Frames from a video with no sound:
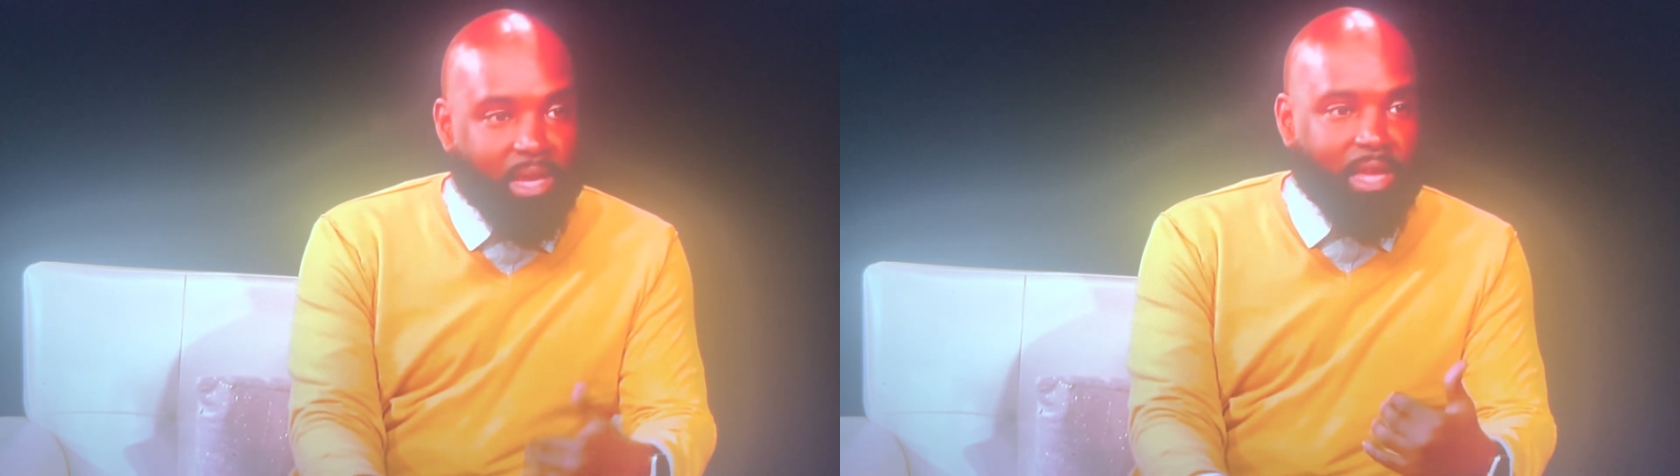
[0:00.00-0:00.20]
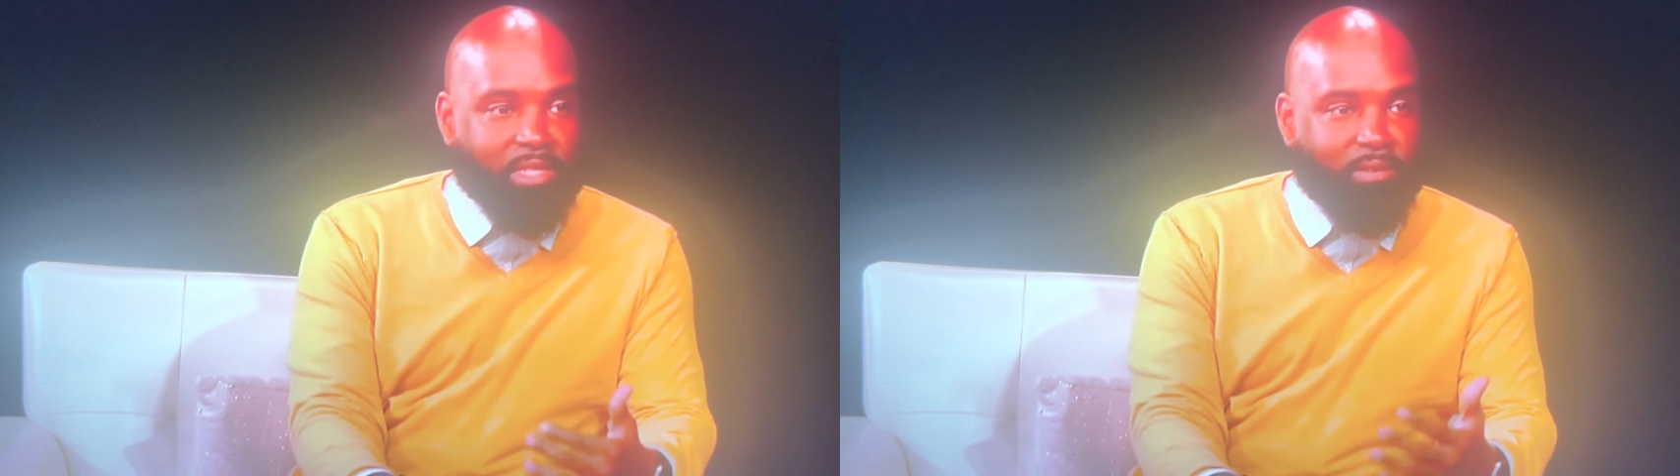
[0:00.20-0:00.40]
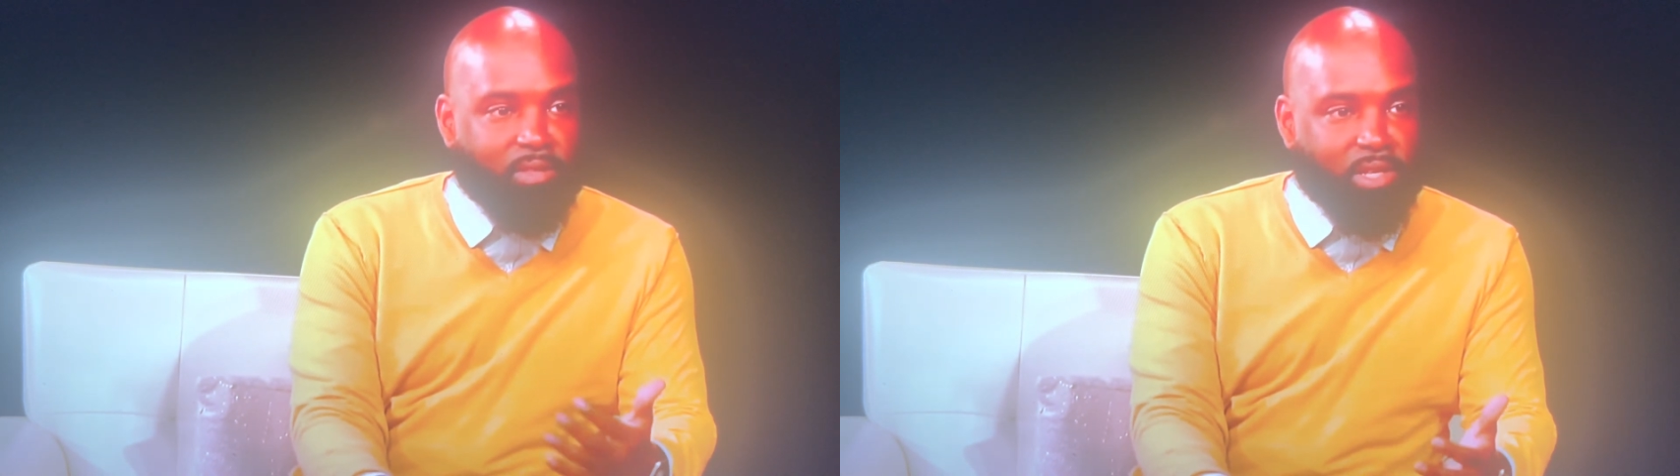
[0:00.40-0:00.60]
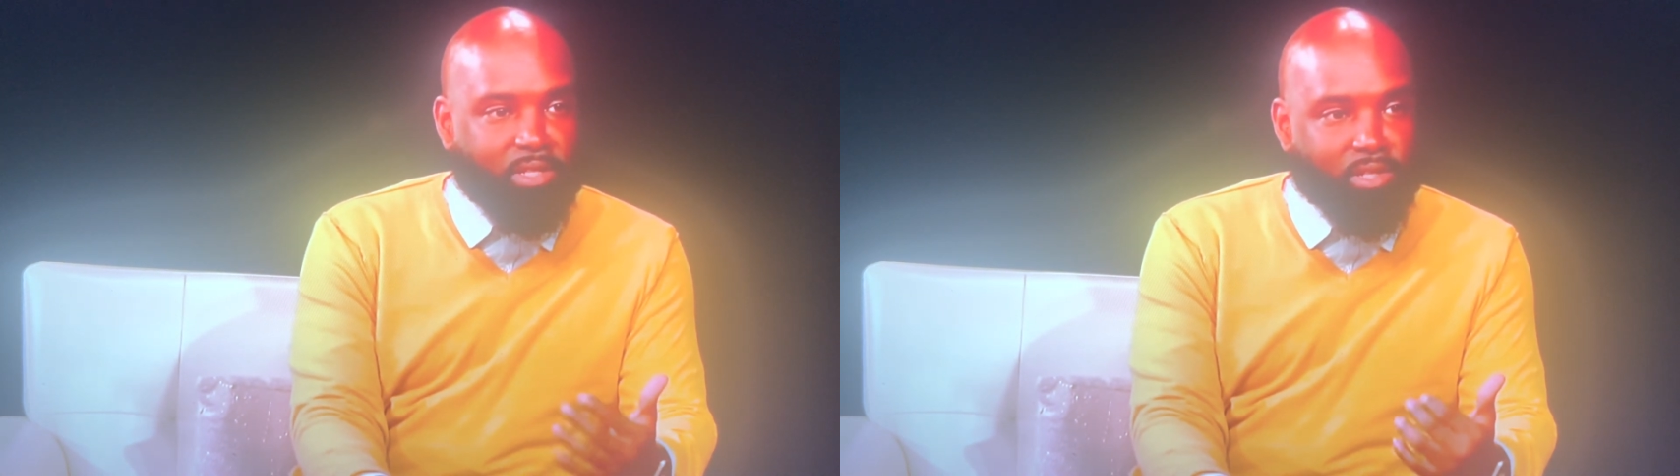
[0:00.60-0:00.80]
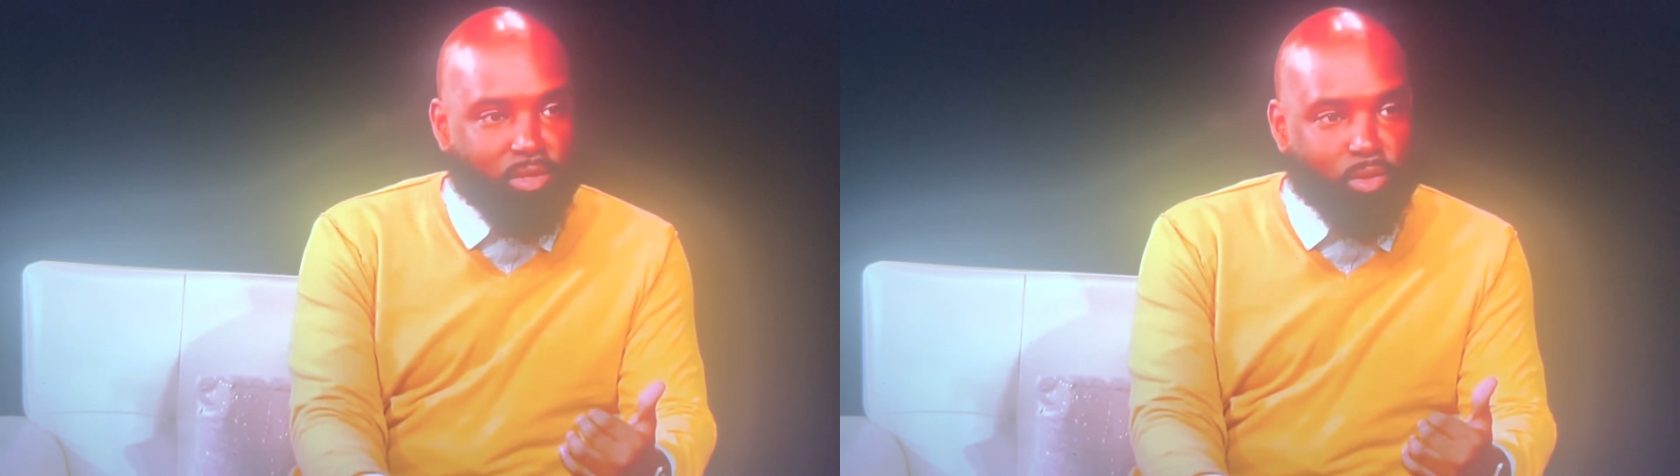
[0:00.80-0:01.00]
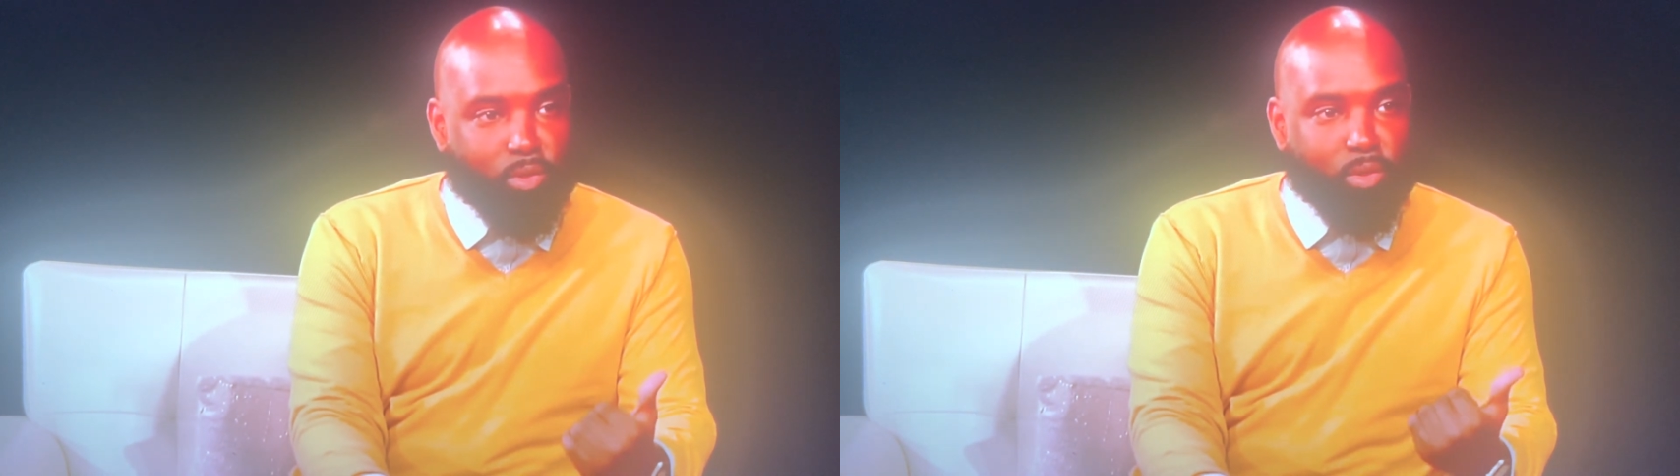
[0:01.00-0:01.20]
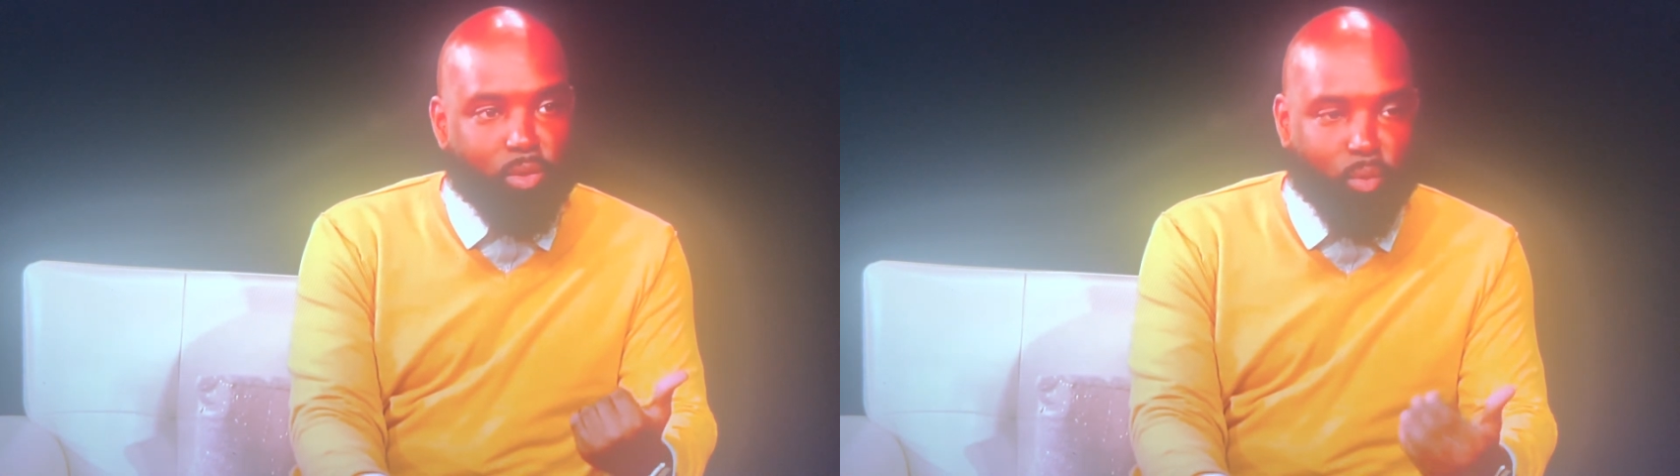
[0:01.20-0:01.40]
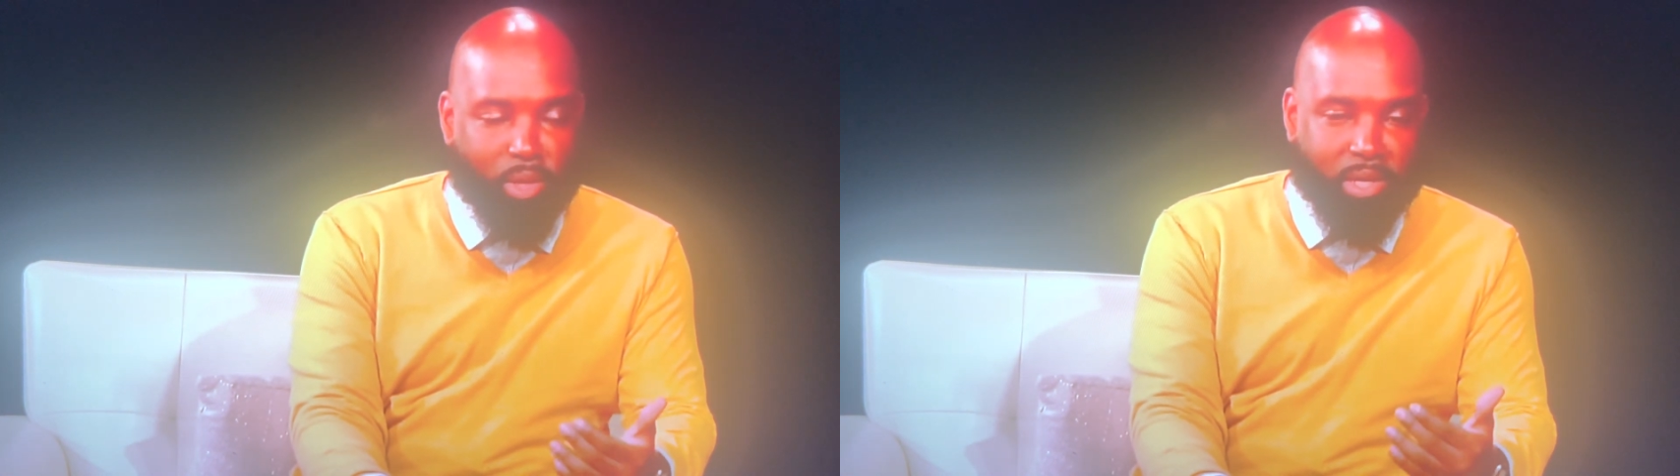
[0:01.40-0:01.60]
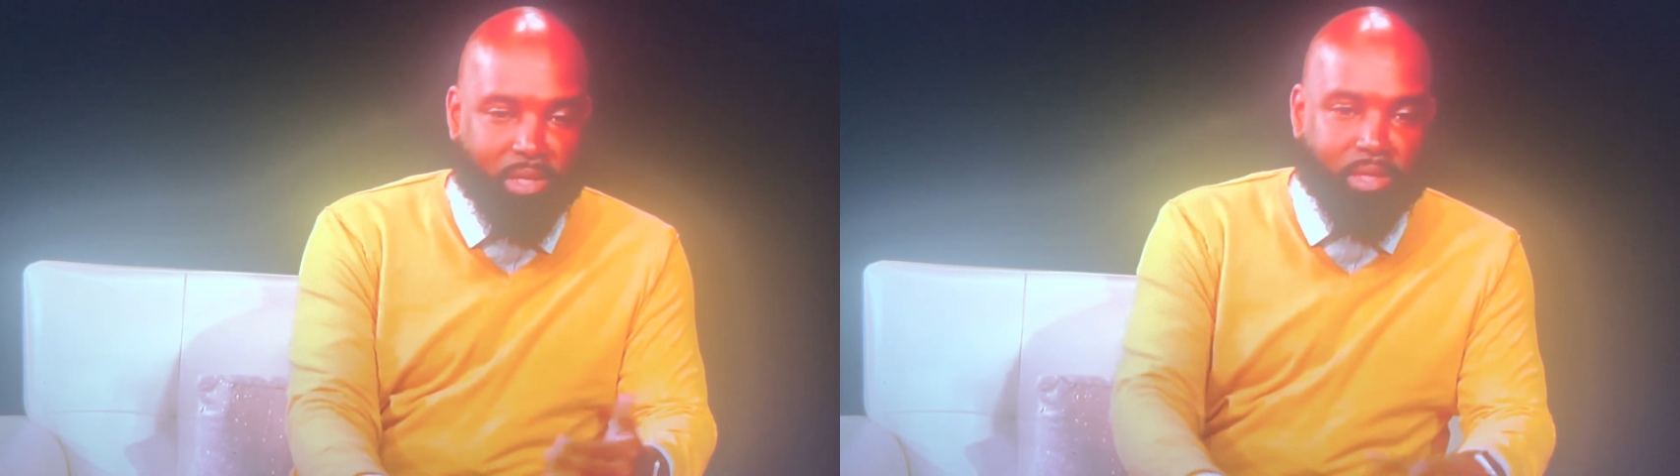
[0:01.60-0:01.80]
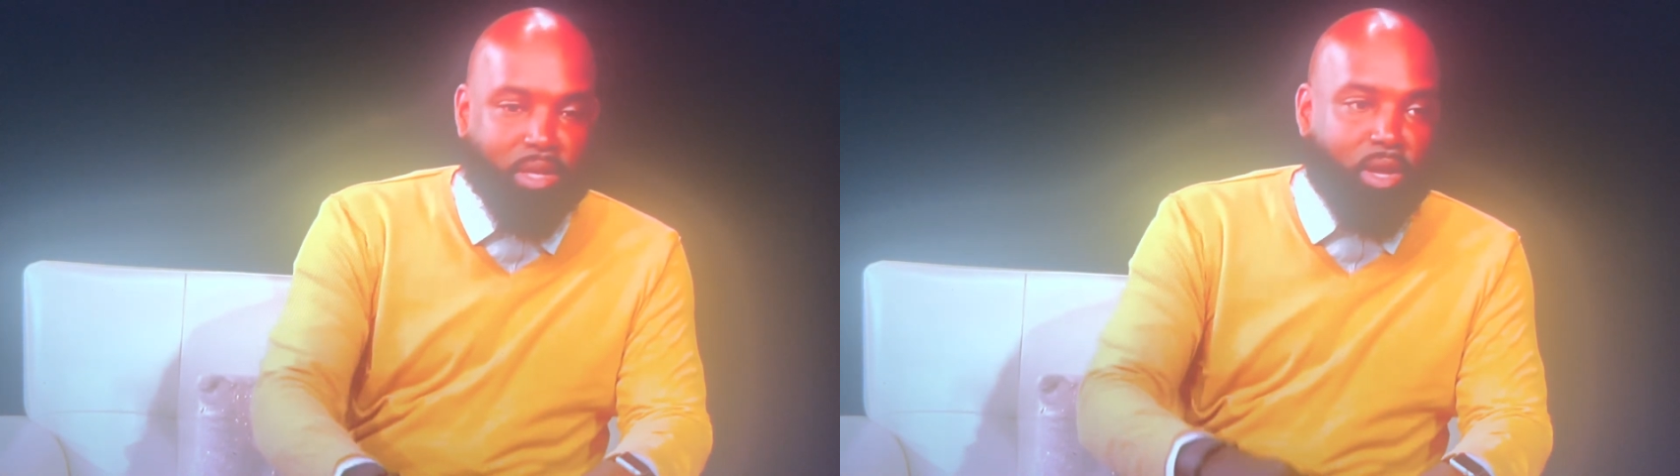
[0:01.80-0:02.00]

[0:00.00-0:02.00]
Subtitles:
It has everything to do with